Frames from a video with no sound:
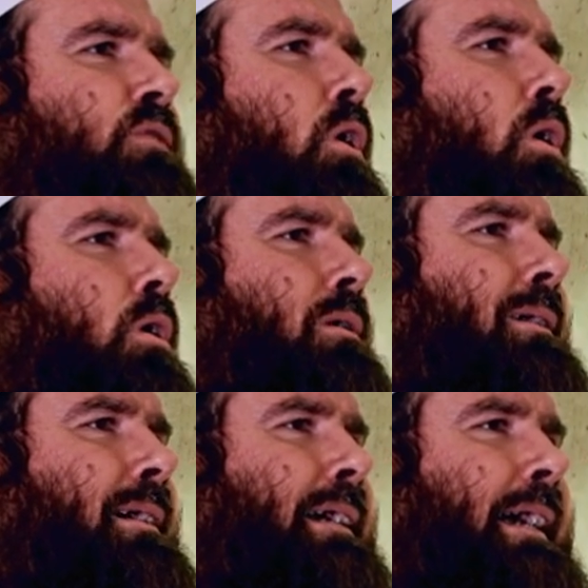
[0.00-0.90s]
of all,
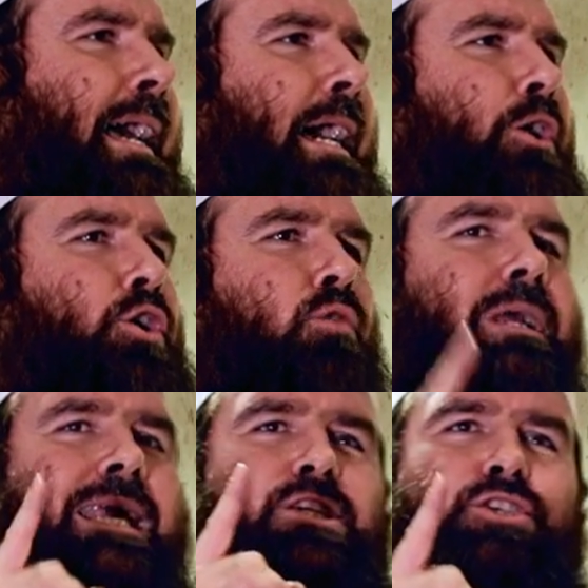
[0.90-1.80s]
your
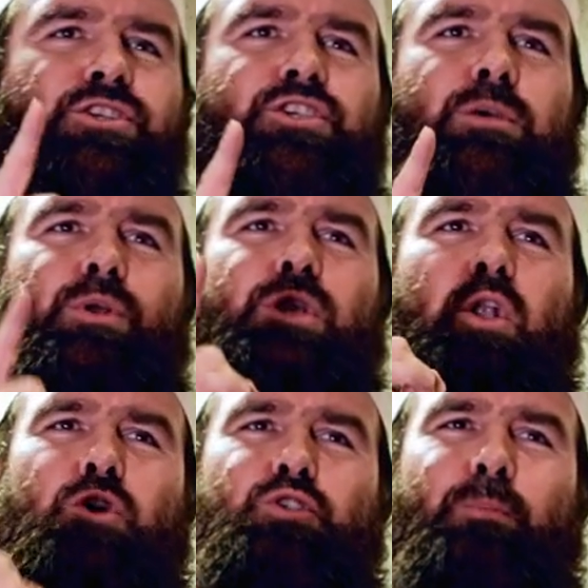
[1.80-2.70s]
relationship with
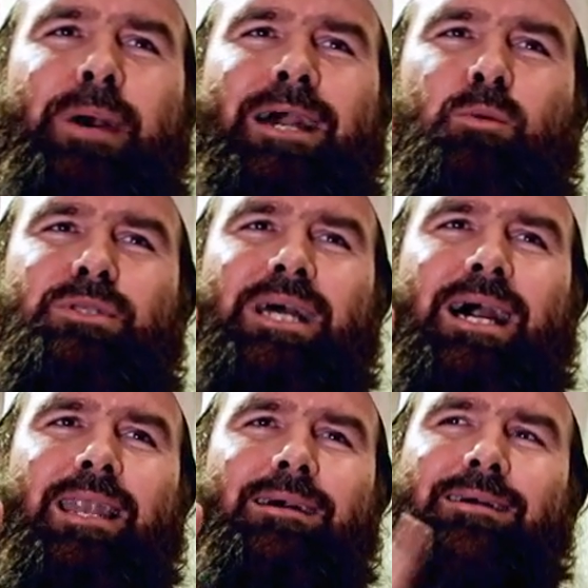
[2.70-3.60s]
Allah subhanahu wa
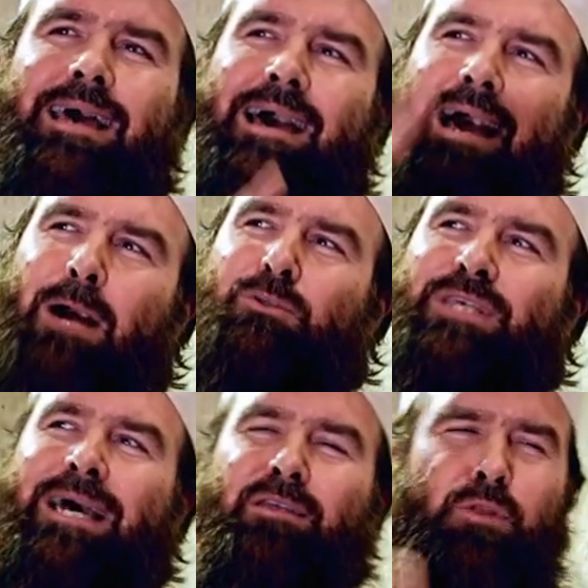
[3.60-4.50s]
ta'ala
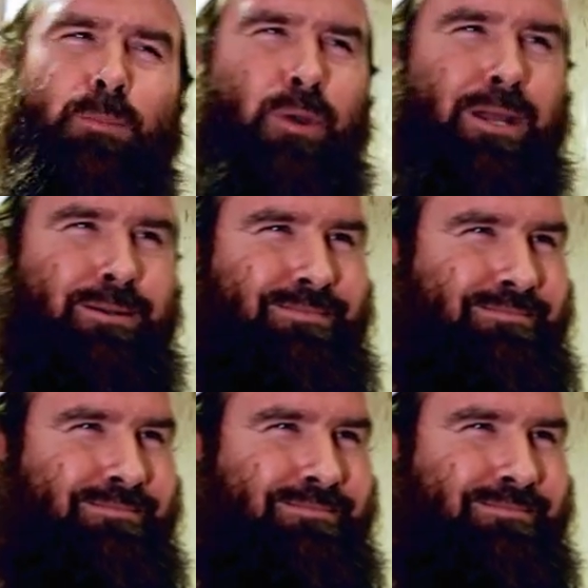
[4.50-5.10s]
outside of the prayer.